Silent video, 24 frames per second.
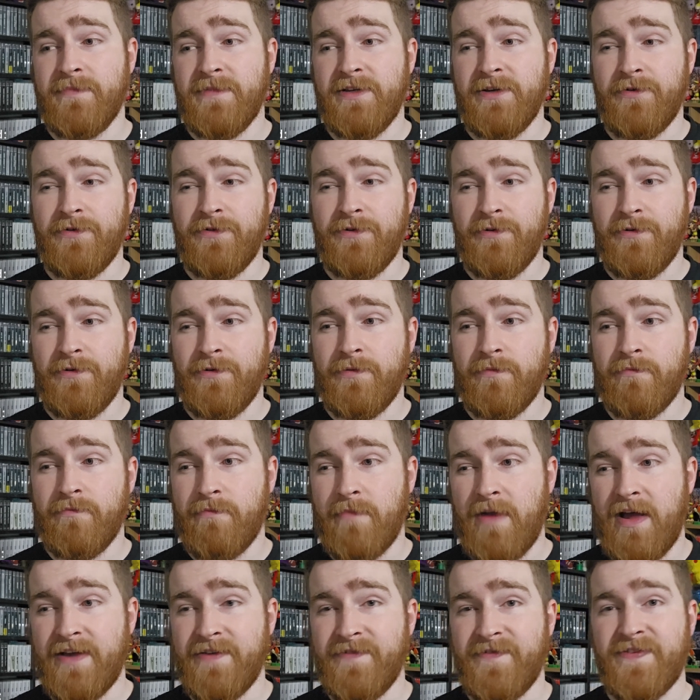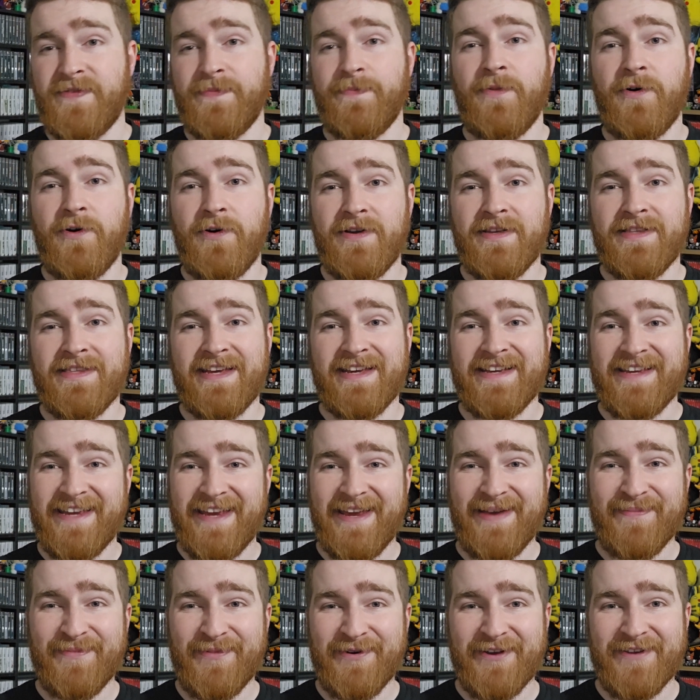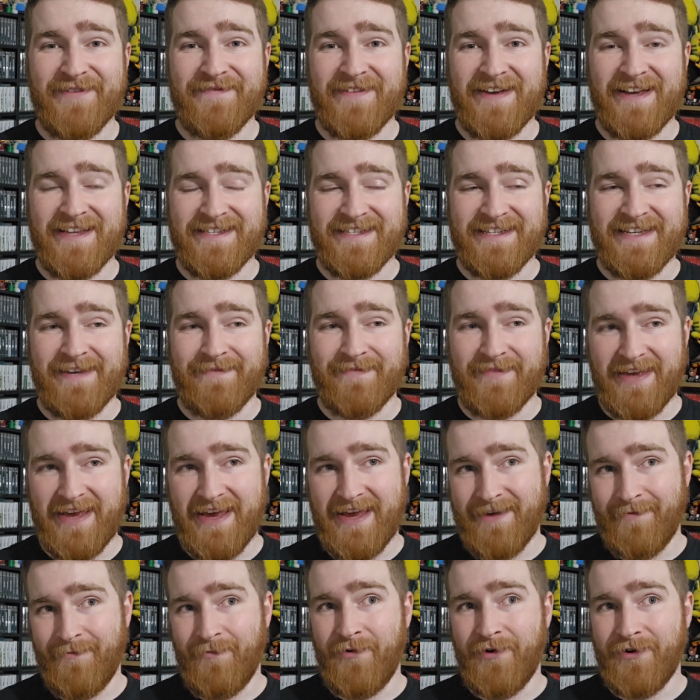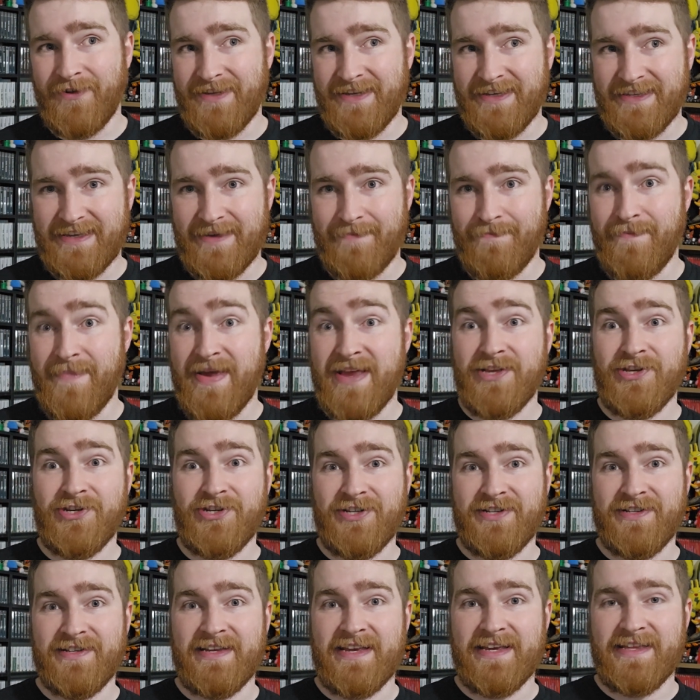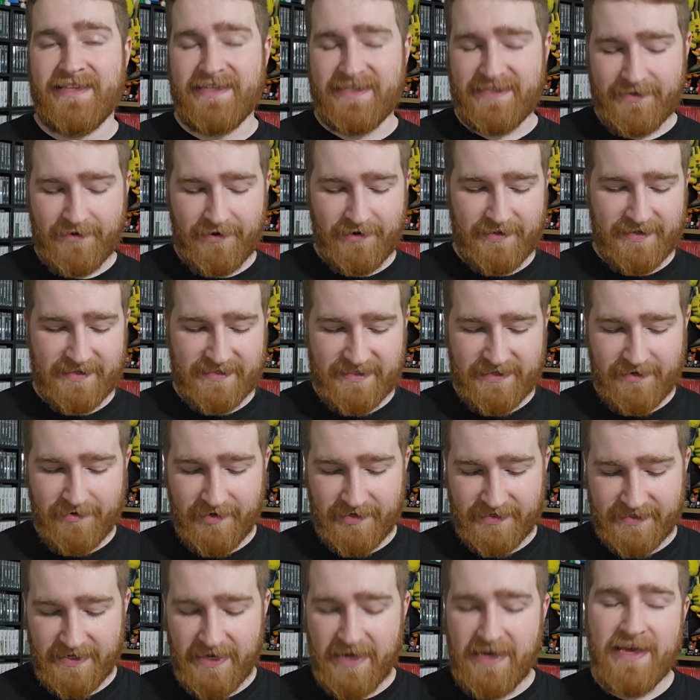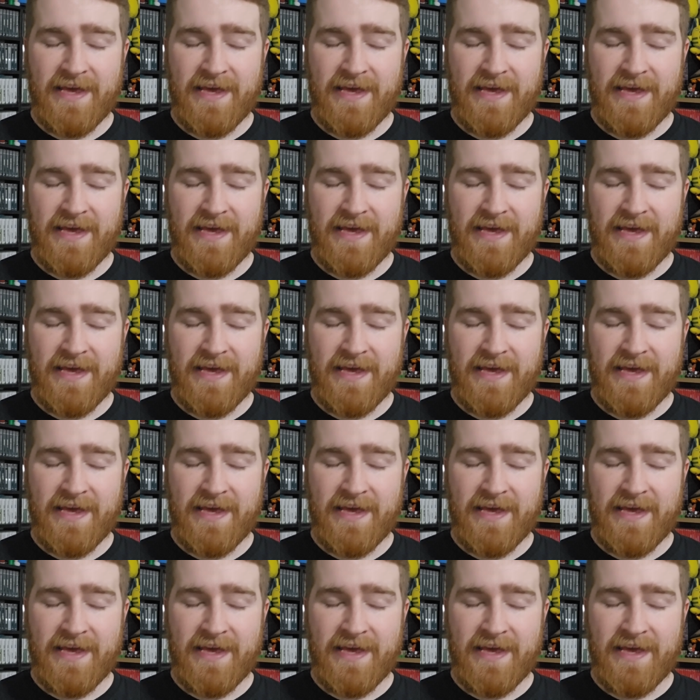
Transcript: you'll know I've spotted a Game Boy Advance game that I wanted and mentioned at the start of the series.